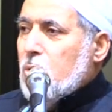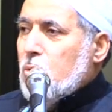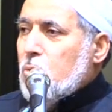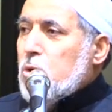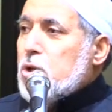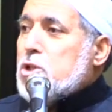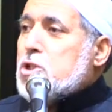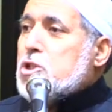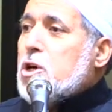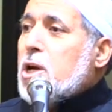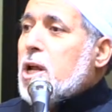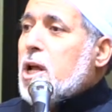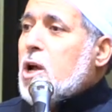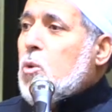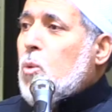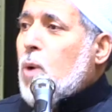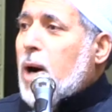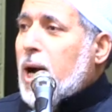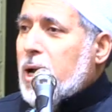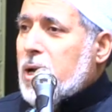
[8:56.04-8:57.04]
which
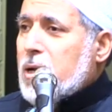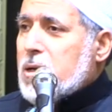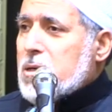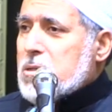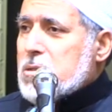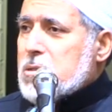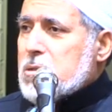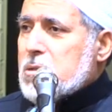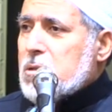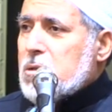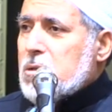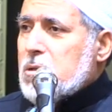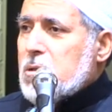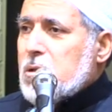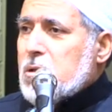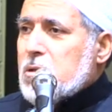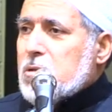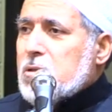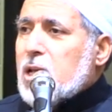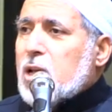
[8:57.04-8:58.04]
requires
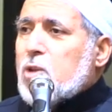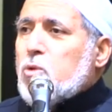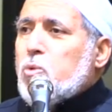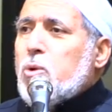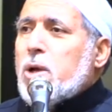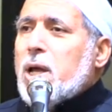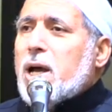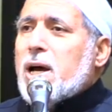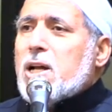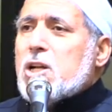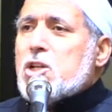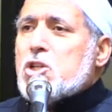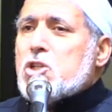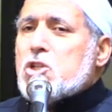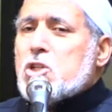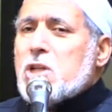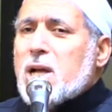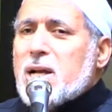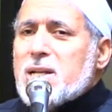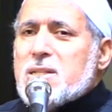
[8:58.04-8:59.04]
that we
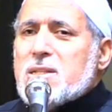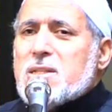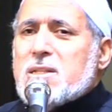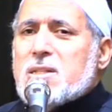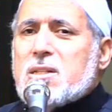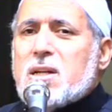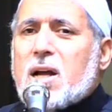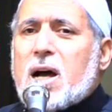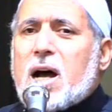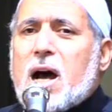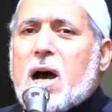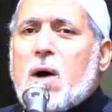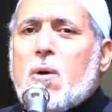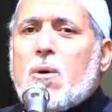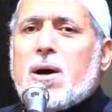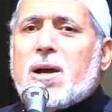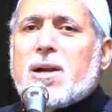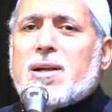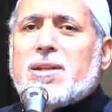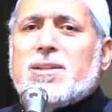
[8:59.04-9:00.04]
adjust
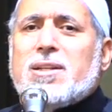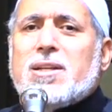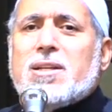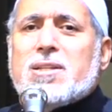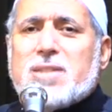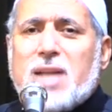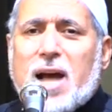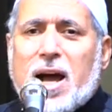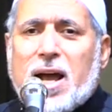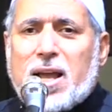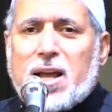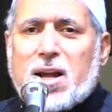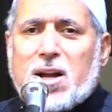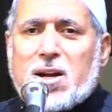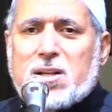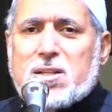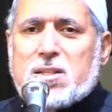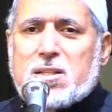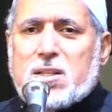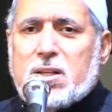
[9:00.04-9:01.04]
our
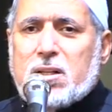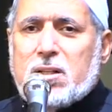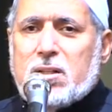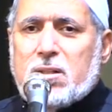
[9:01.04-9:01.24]
desires